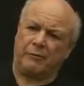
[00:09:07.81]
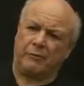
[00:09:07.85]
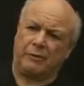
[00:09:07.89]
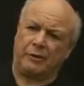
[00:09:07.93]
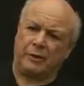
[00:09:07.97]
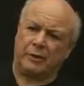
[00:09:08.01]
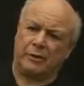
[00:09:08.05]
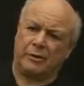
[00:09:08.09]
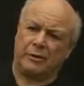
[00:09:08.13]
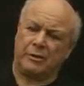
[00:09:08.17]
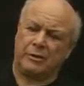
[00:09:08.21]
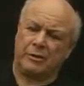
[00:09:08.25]

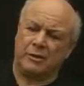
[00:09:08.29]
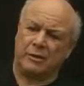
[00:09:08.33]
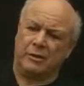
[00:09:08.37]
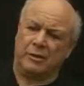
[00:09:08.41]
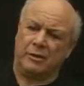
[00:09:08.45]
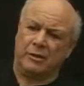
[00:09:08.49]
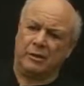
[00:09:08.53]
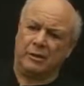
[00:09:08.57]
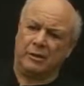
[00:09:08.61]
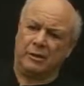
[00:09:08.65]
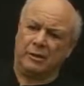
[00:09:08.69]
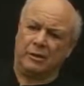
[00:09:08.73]
fingers
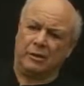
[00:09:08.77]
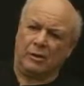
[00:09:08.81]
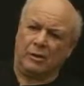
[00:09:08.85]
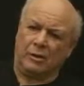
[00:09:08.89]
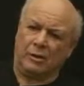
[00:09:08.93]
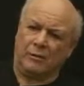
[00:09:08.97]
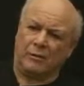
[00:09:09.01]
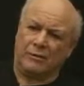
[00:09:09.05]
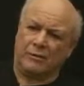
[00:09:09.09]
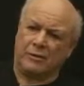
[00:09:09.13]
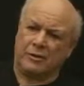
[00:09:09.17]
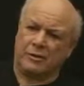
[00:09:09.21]

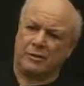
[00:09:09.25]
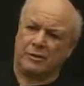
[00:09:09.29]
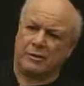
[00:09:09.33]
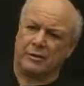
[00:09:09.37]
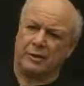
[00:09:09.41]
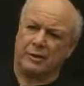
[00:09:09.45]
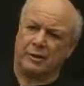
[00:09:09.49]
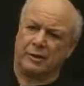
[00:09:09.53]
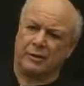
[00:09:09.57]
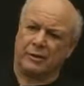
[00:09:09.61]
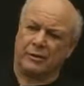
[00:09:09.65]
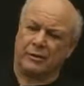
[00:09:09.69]
off the
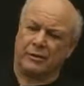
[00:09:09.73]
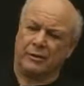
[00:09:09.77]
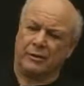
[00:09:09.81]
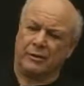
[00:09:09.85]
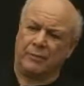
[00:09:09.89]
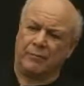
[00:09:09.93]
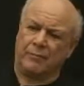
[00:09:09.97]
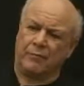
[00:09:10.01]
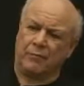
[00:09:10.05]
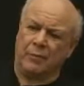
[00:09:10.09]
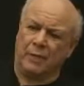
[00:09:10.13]
strings.